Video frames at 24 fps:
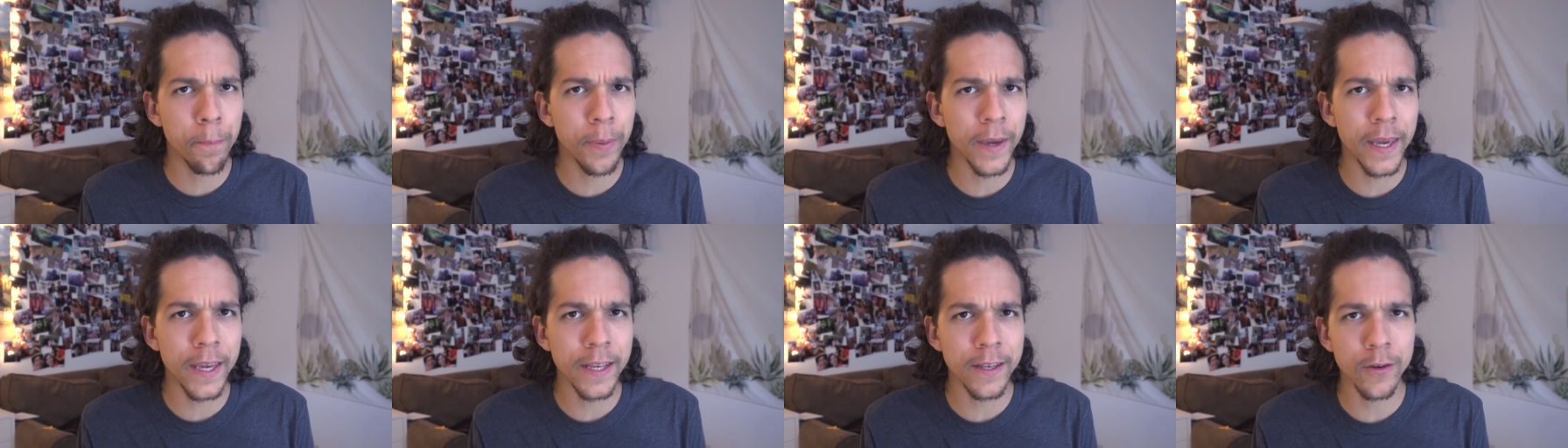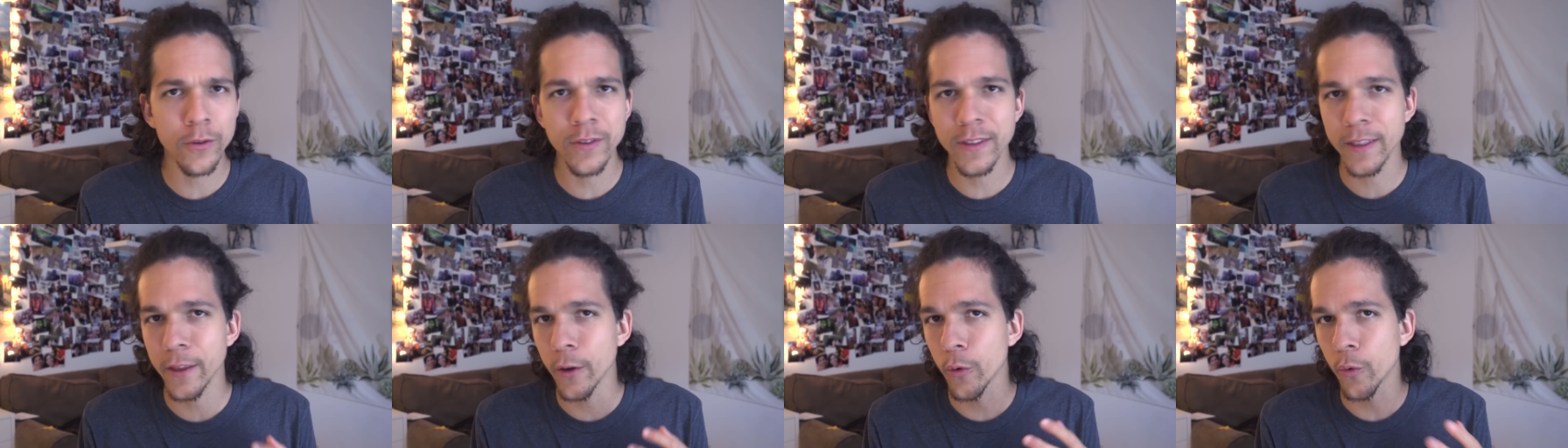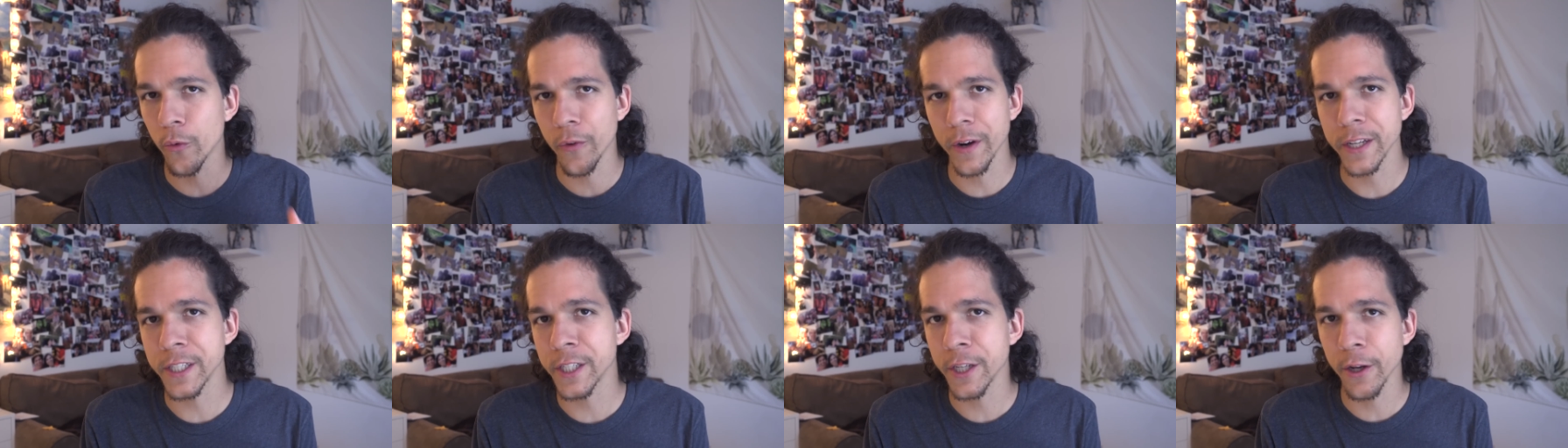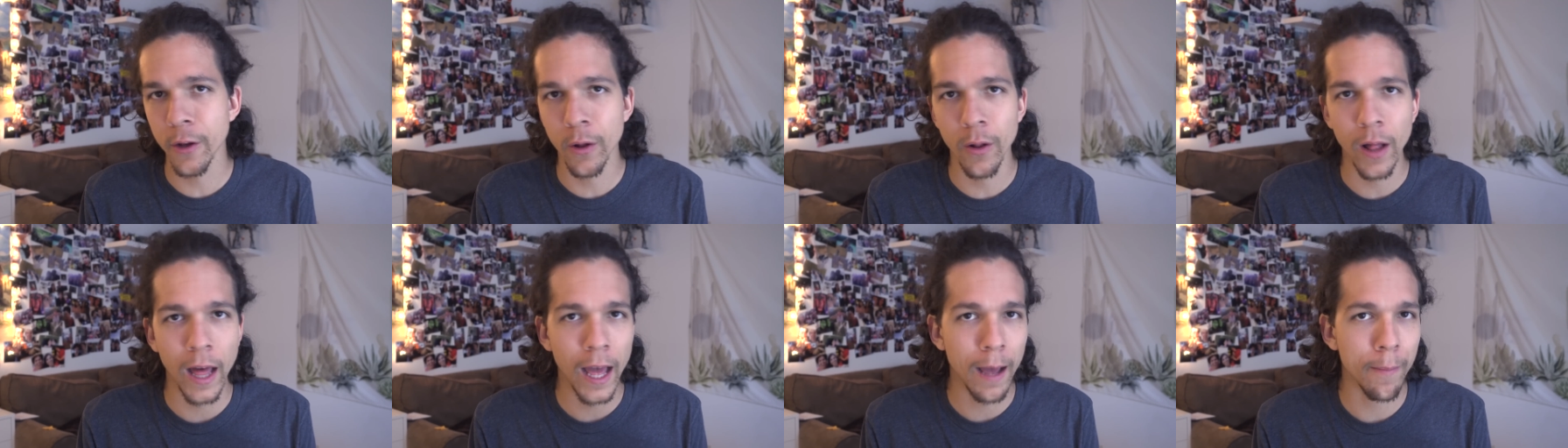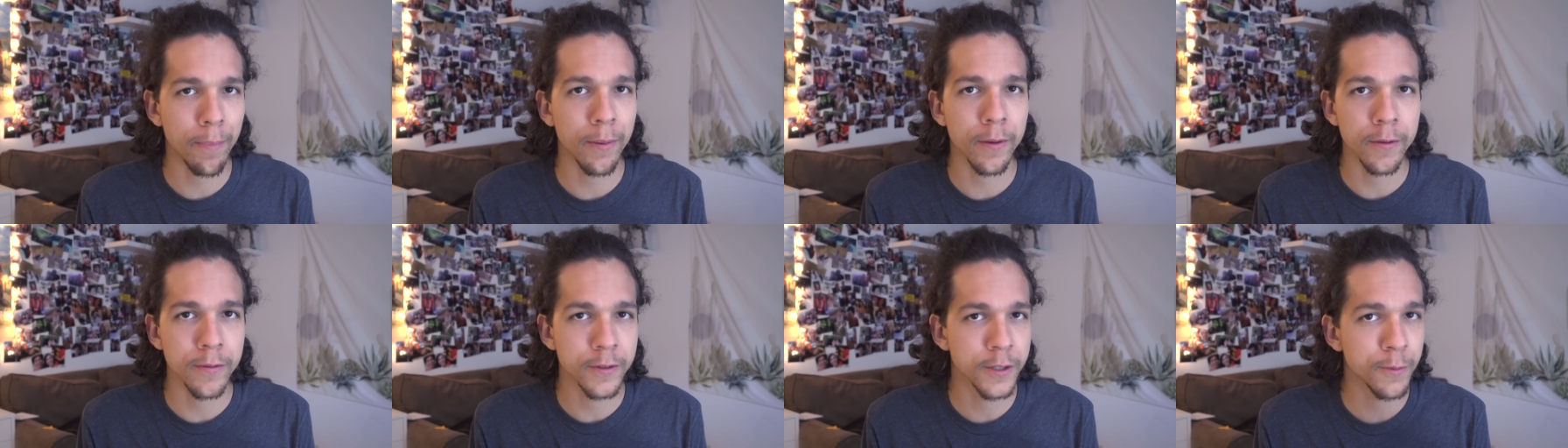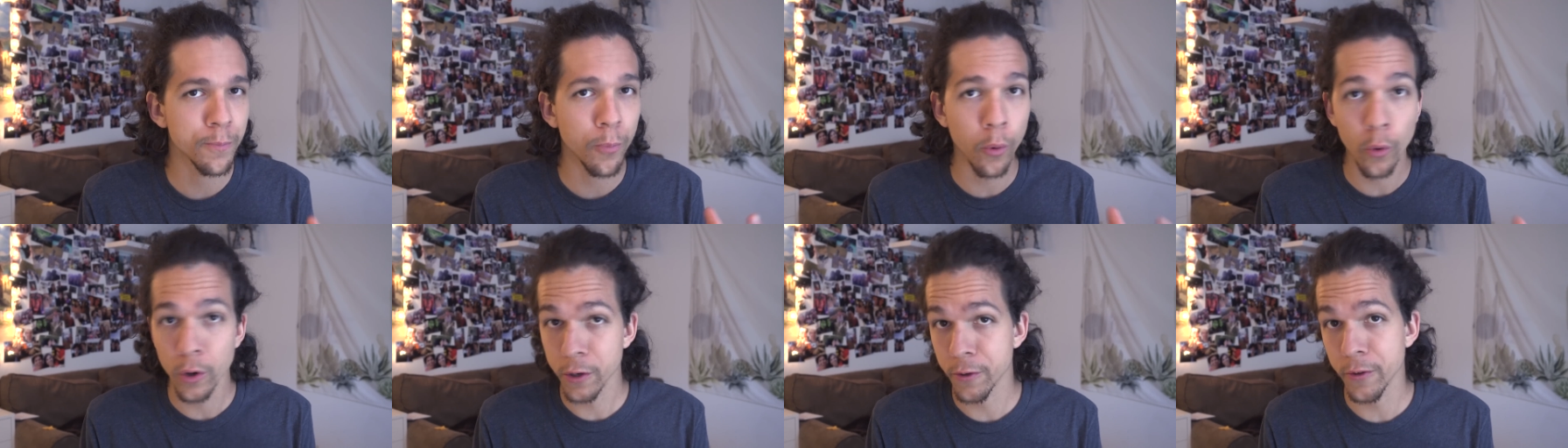beat the original
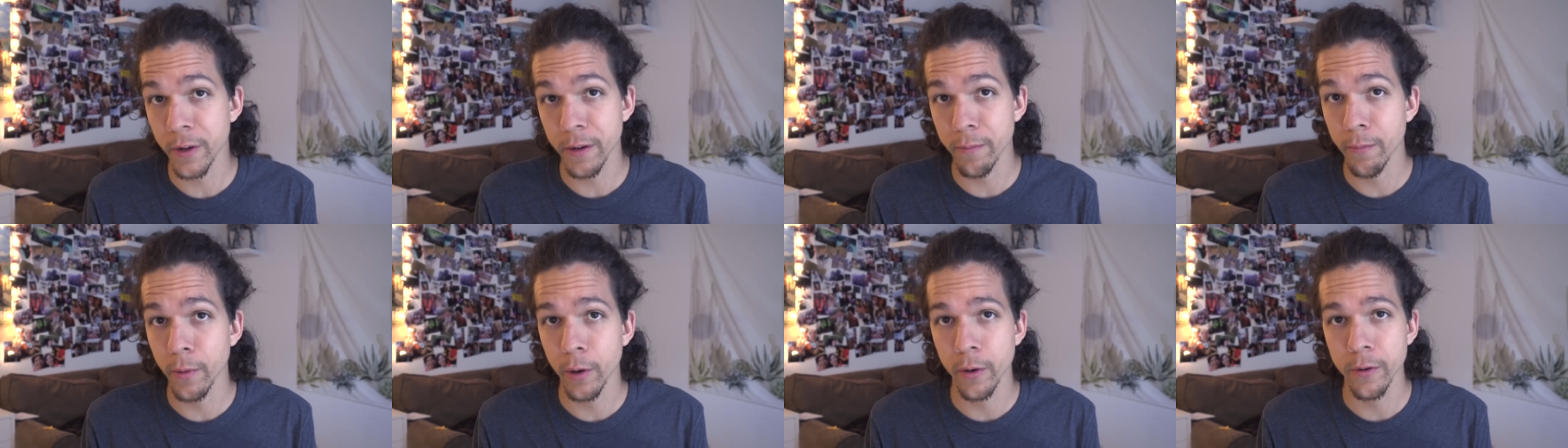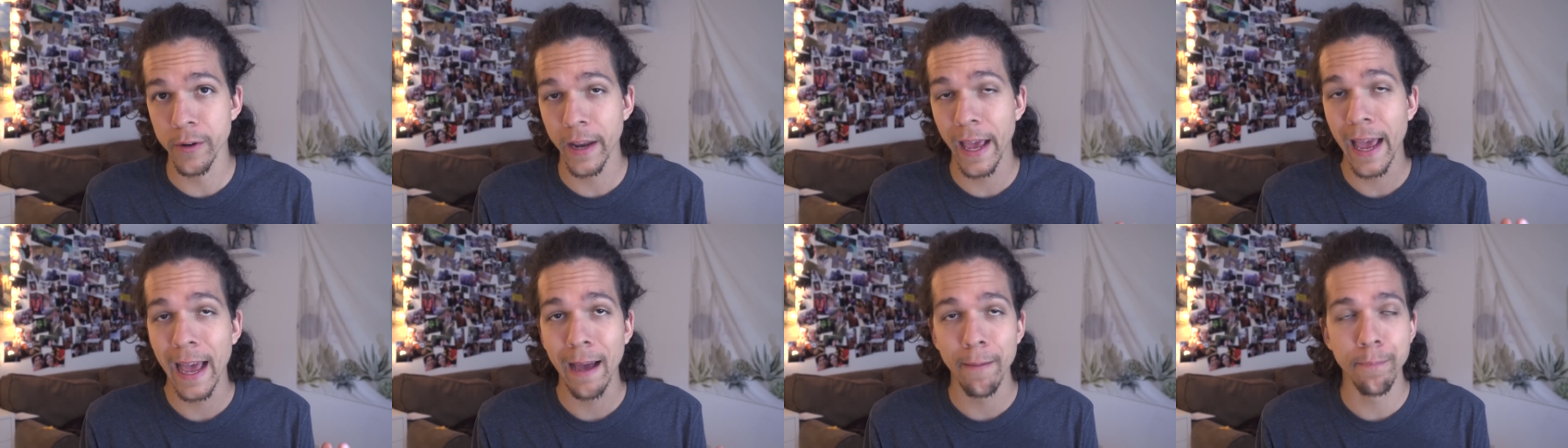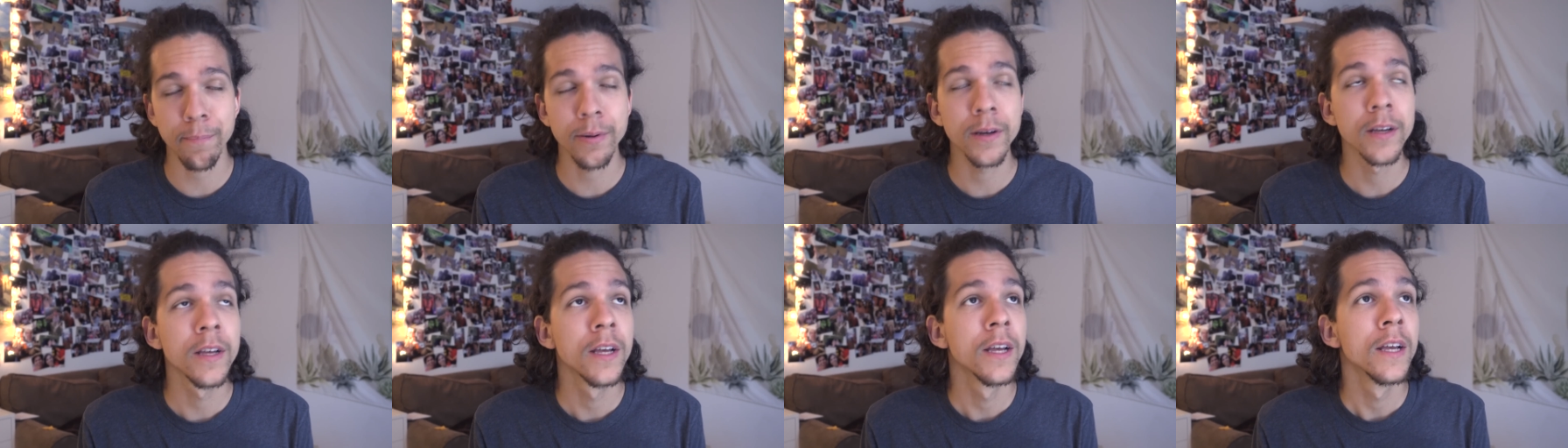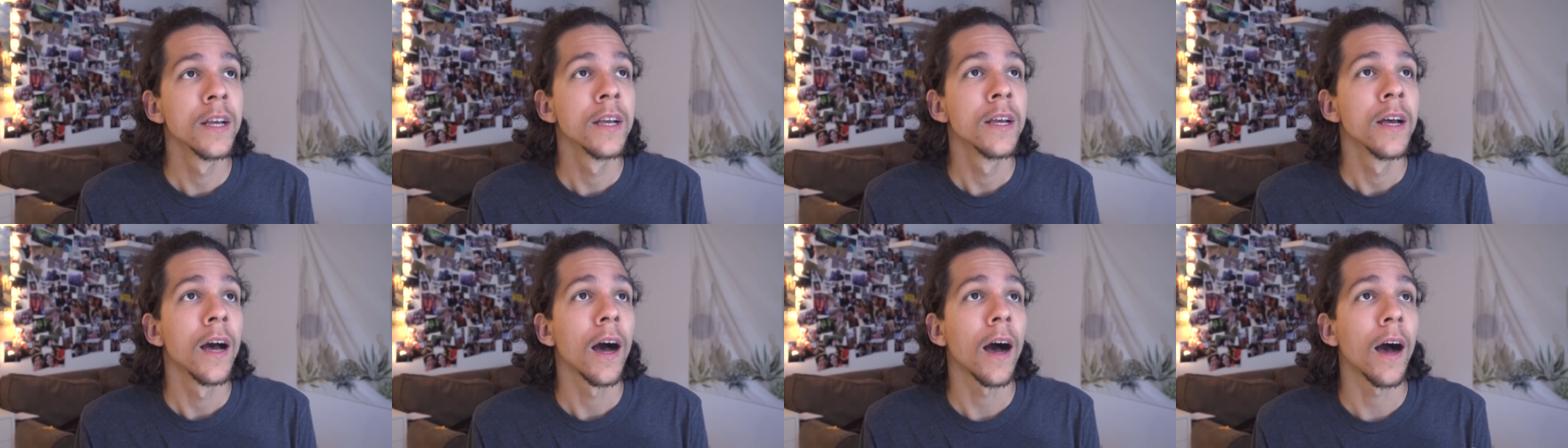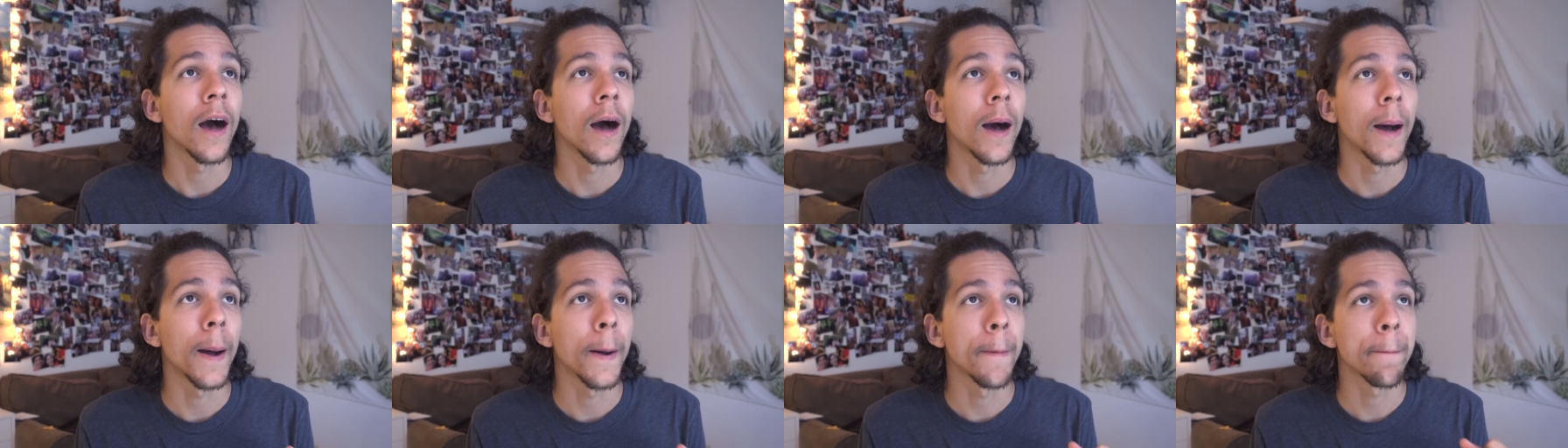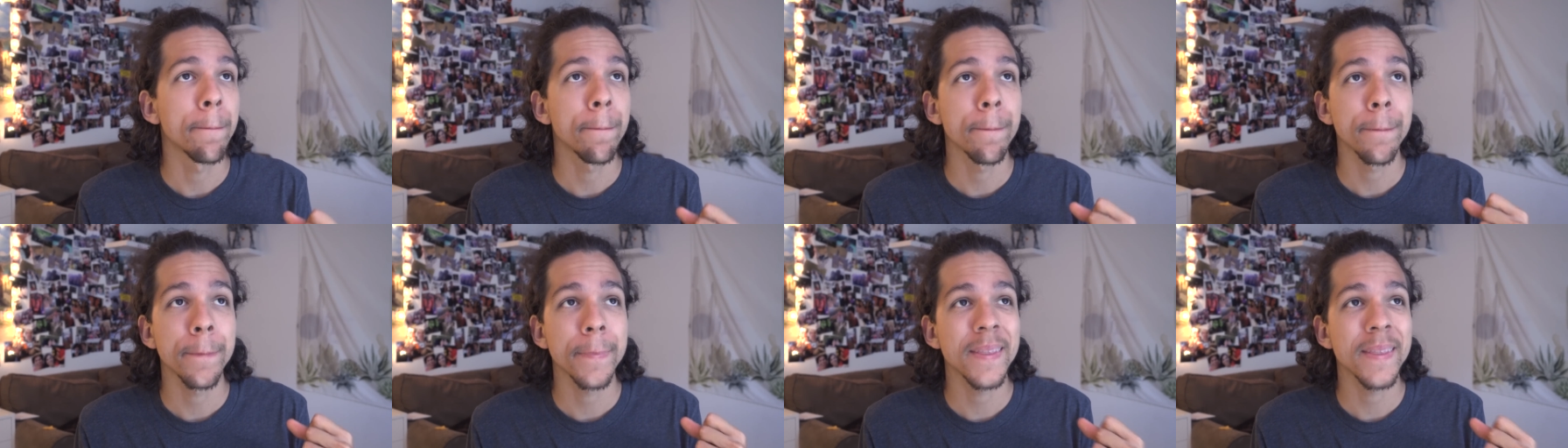Apple's portrait mode app. Uh,